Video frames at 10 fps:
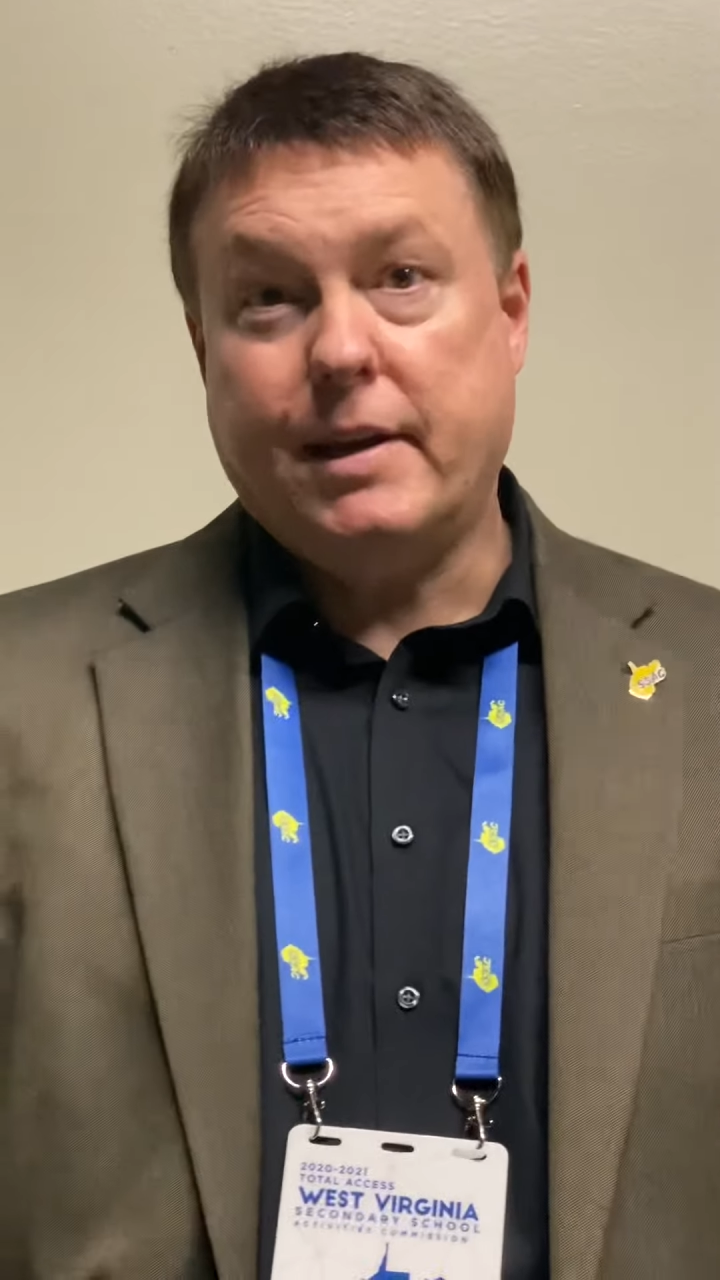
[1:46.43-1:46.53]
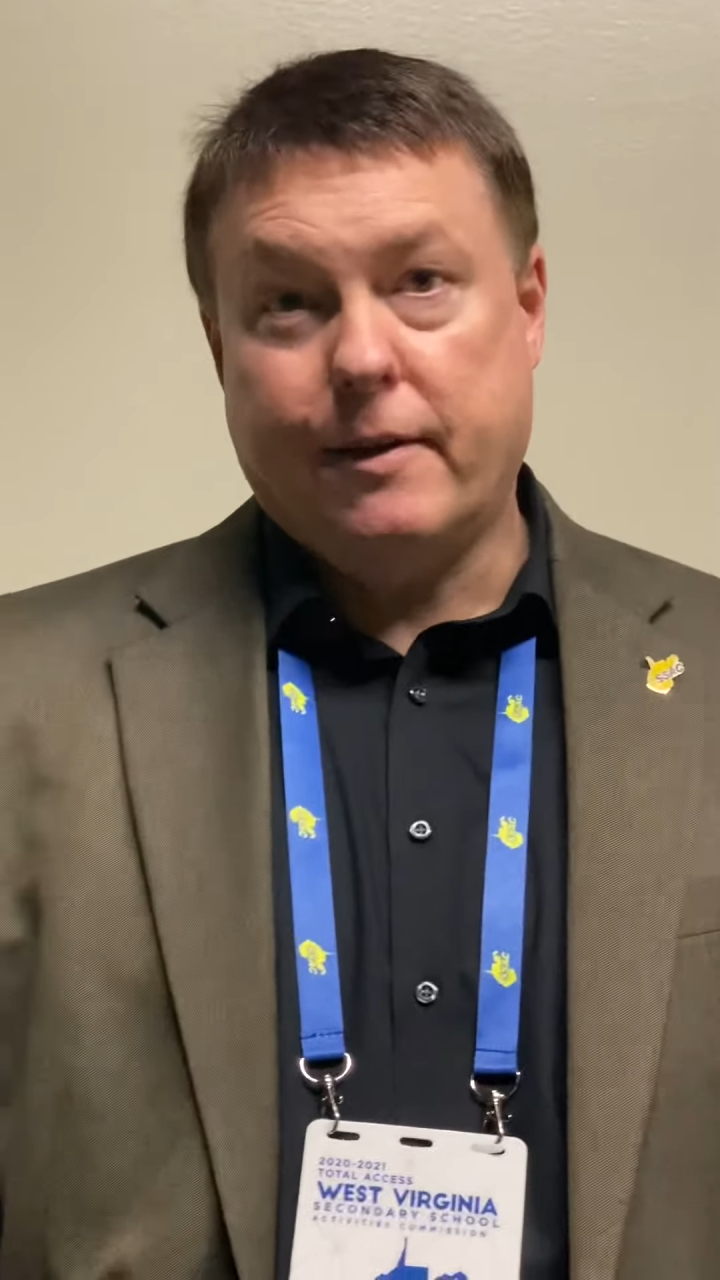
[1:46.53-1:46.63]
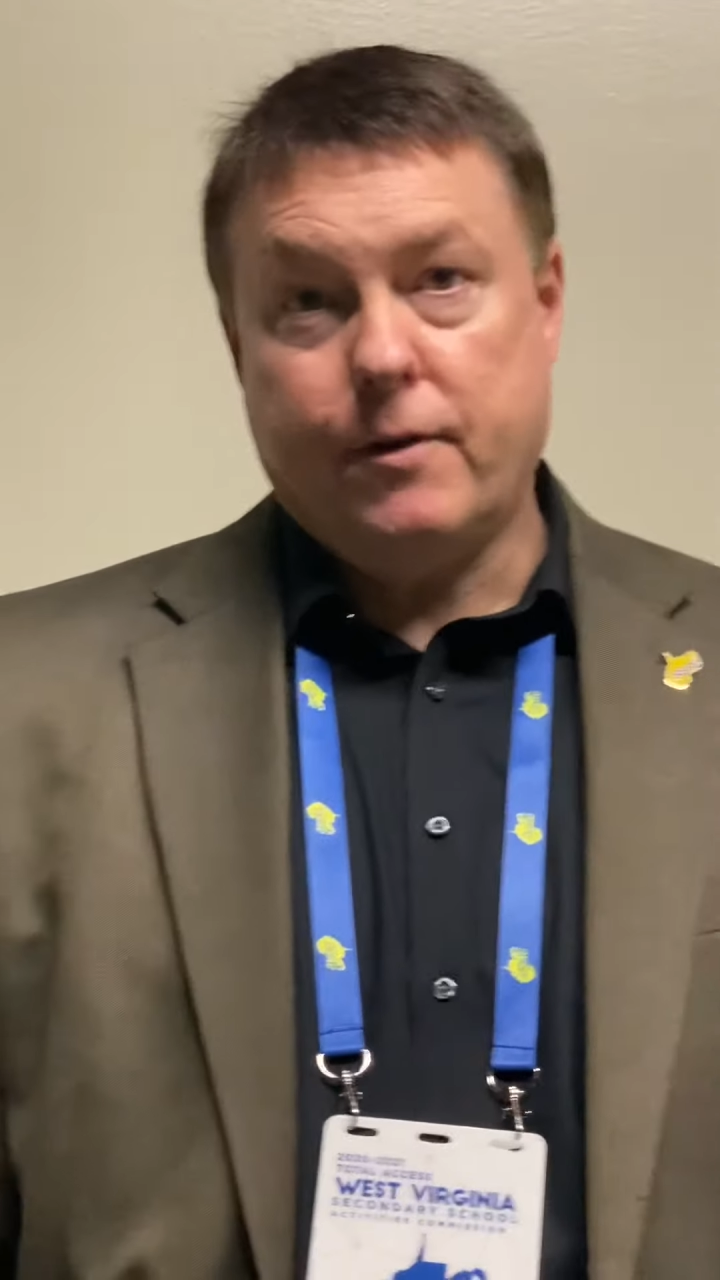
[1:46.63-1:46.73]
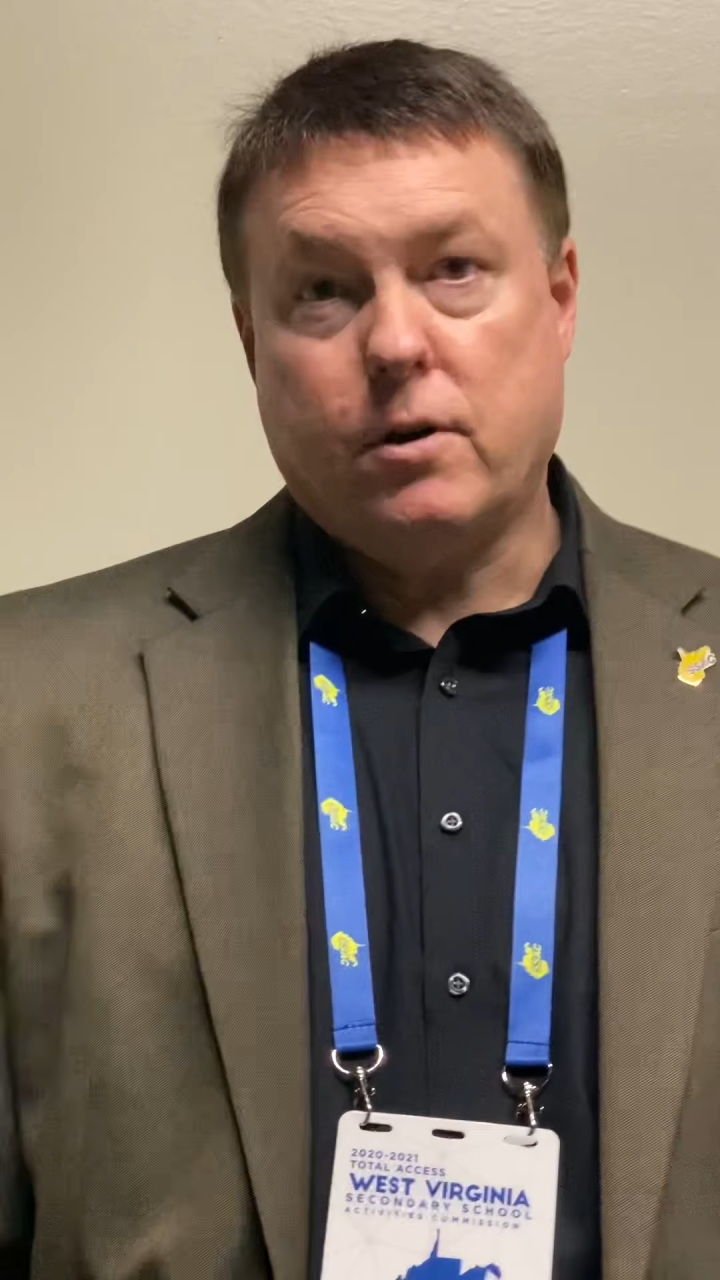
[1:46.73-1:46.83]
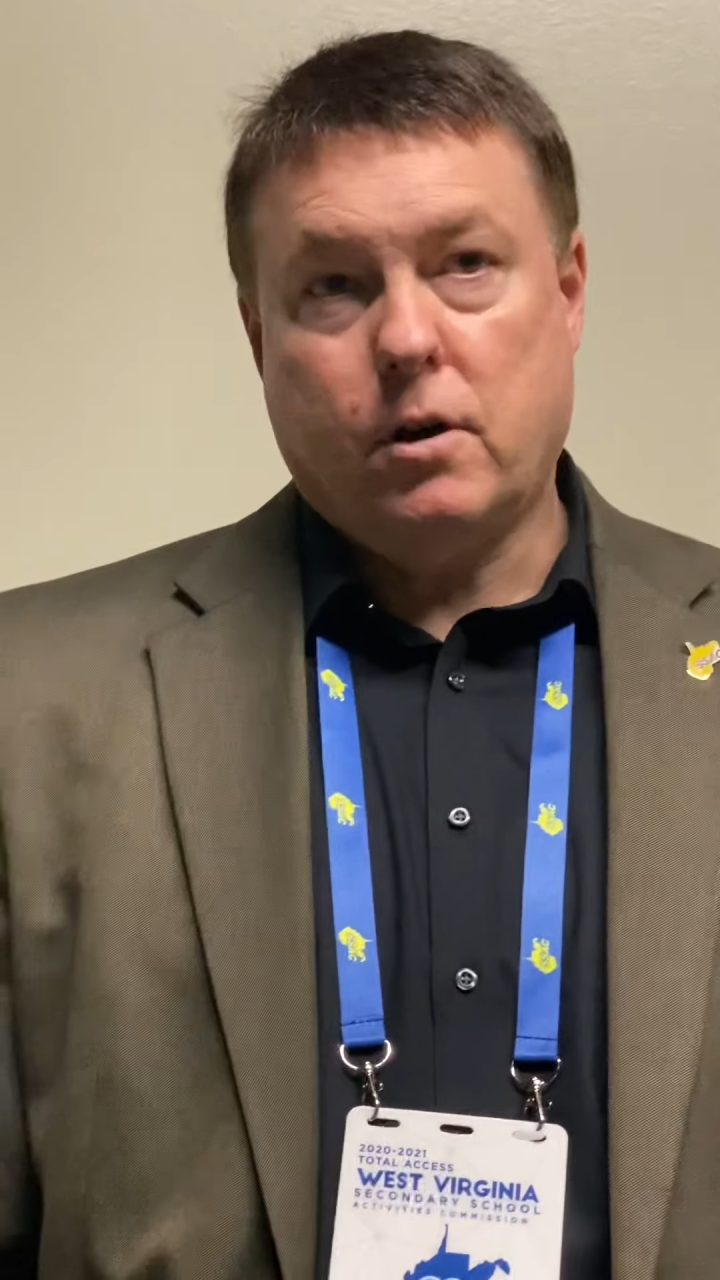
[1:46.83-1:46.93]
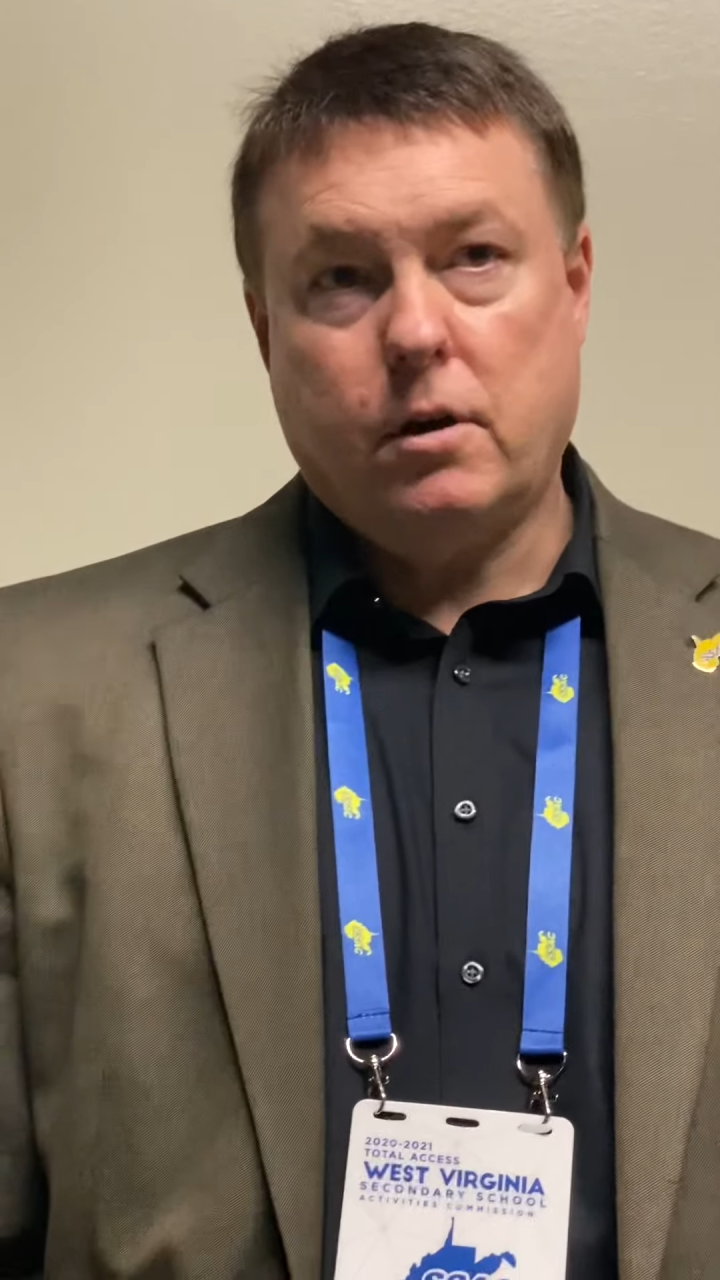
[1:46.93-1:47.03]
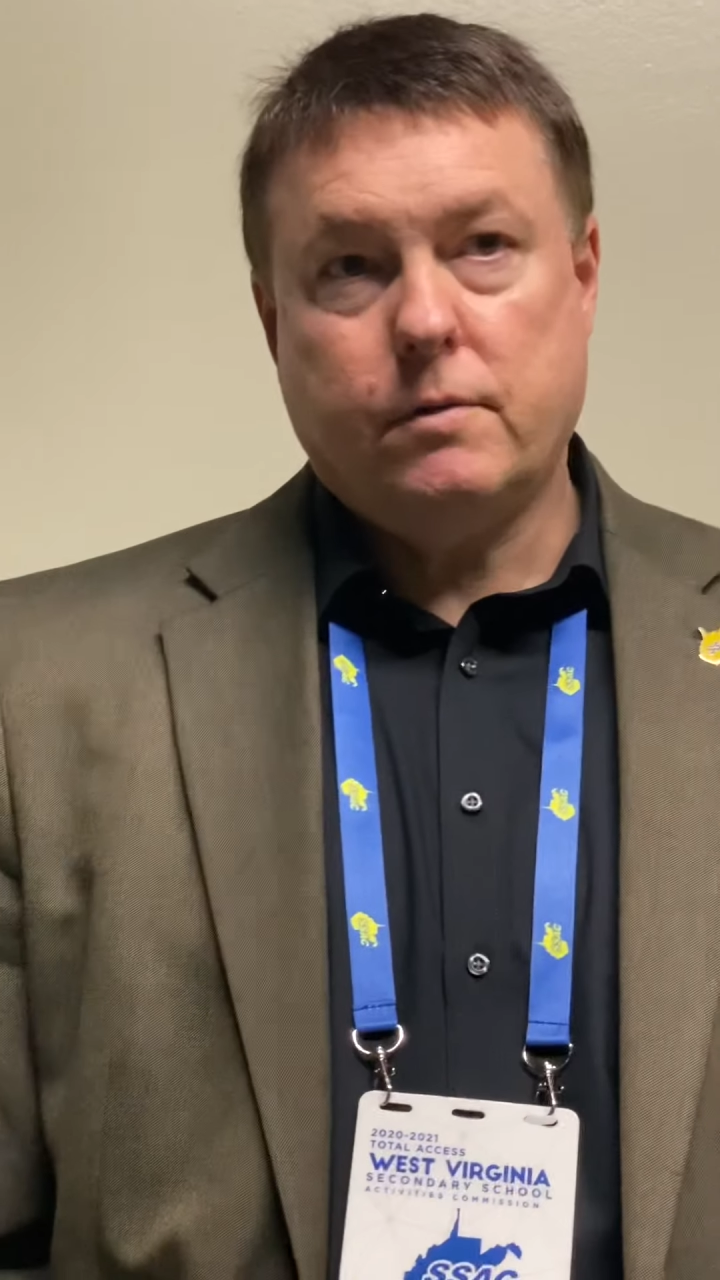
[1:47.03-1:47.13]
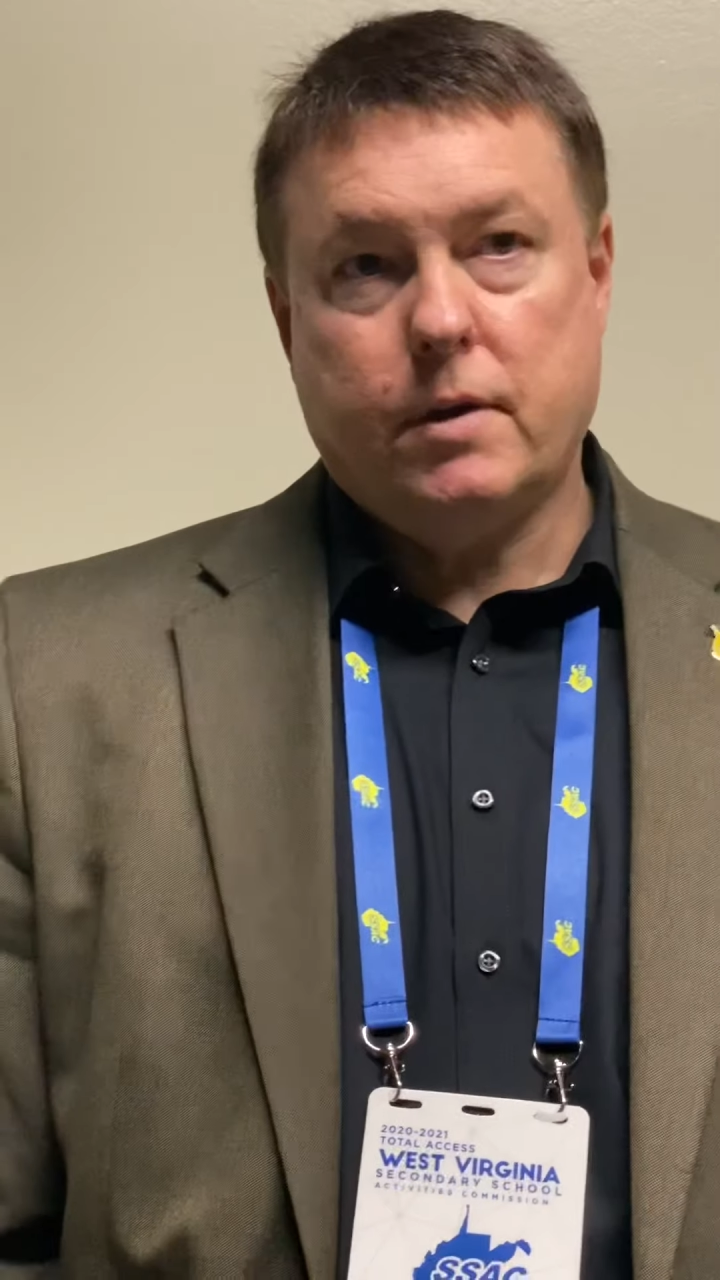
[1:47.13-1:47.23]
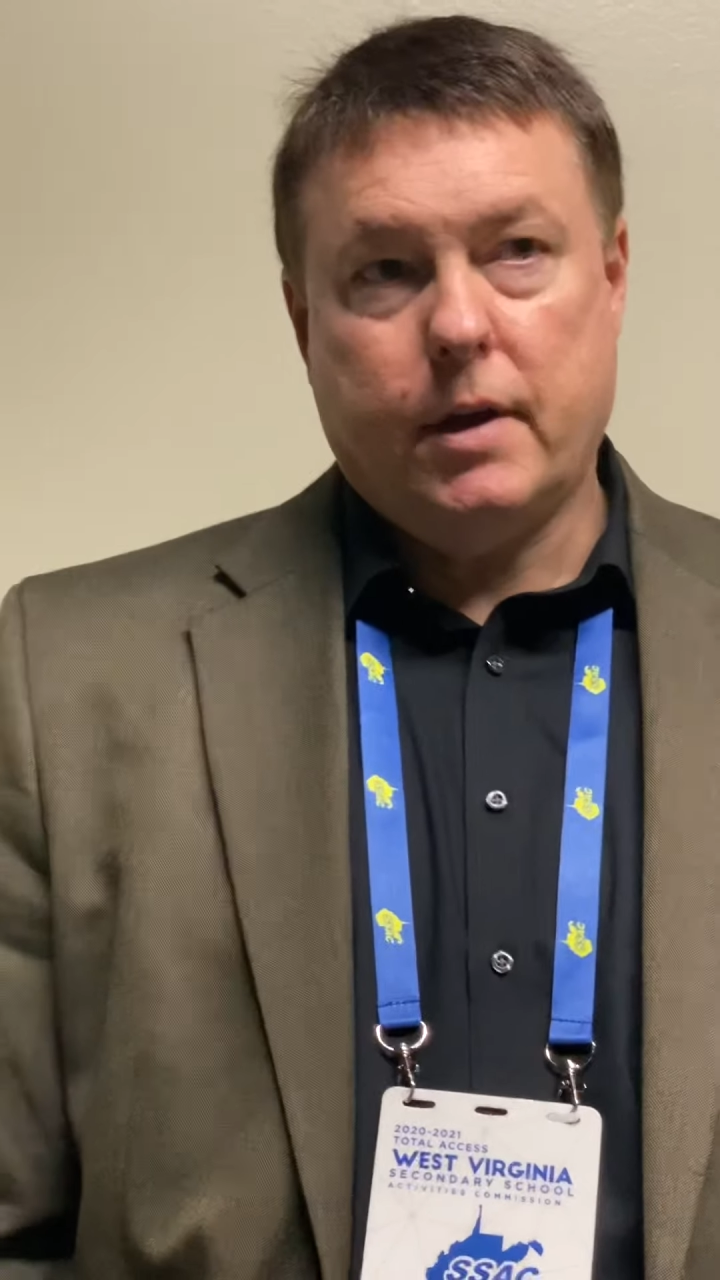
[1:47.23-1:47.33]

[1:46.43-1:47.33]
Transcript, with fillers: difficult,